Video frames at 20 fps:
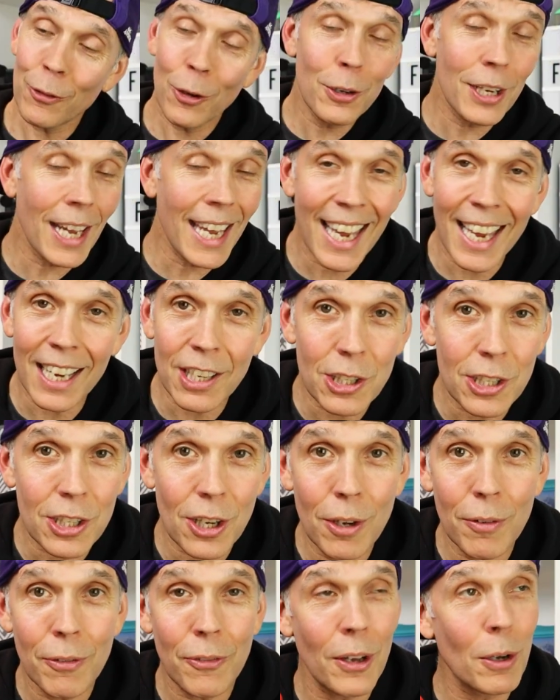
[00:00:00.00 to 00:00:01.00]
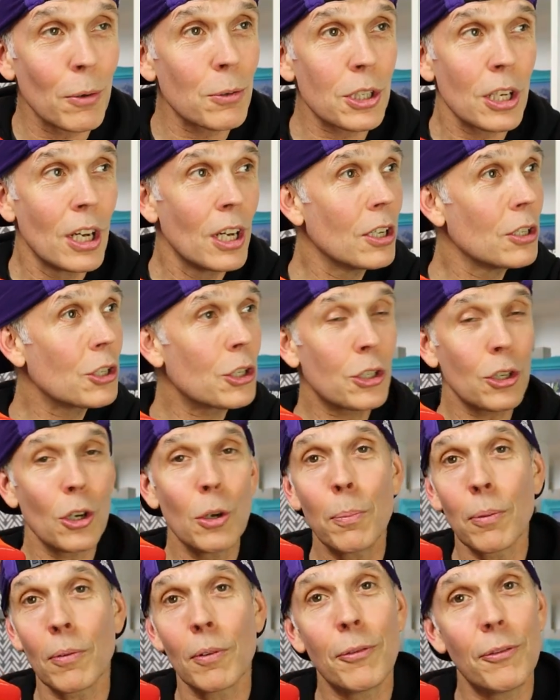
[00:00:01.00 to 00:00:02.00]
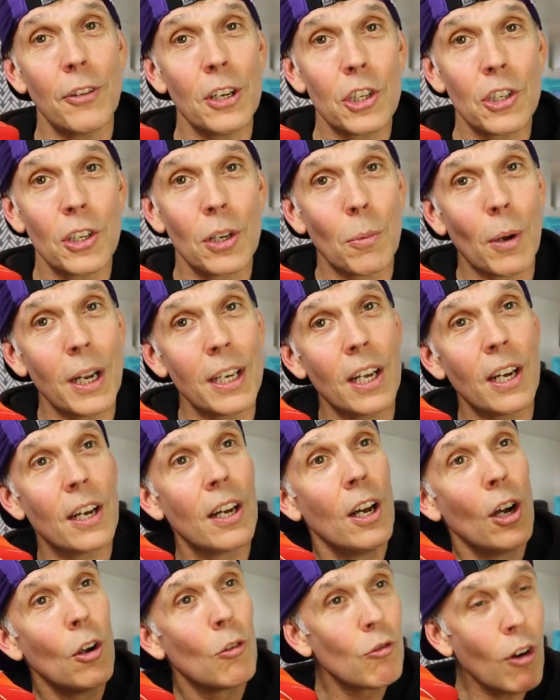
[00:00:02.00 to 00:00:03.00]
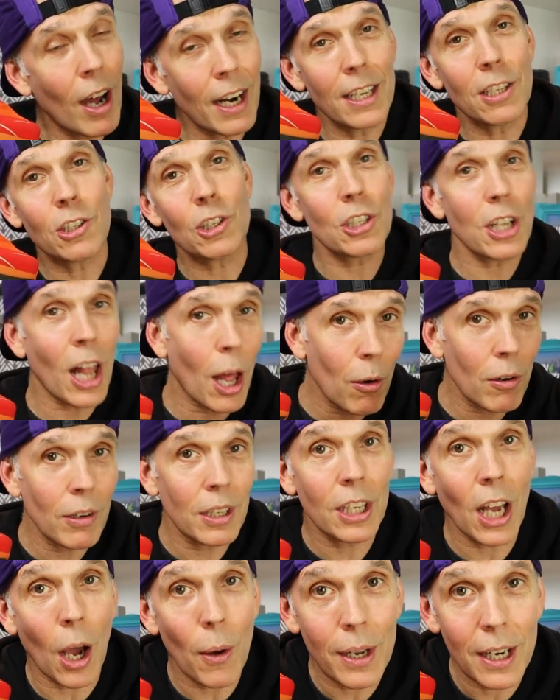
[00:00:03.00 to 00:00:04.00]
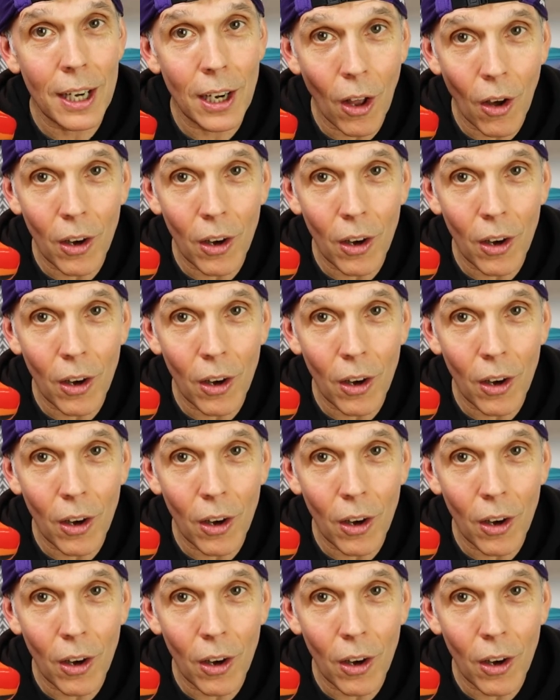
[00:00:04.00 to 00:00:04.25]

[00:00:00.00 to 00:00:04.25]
Fuga EX2 feels super efficient when you're running slower and going